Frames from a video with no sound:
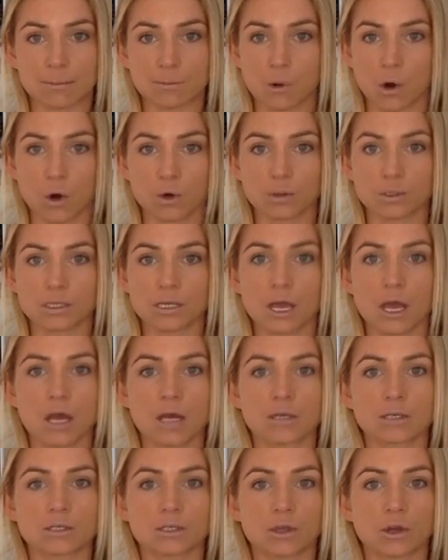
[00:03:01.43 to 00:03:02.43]
bowls.
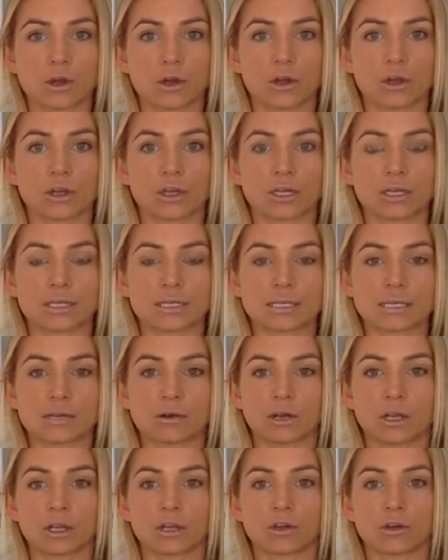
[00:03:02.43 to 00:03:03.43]
So
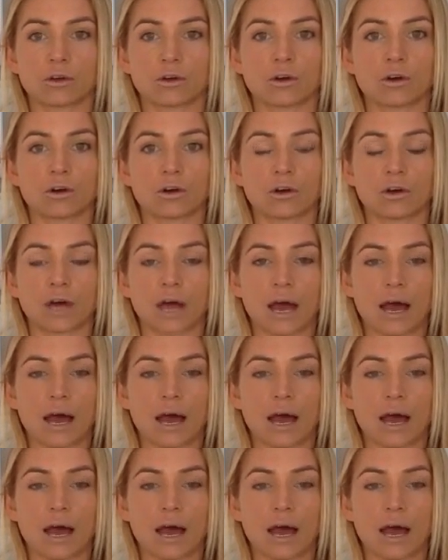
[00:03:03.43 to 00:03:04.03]
considering you're,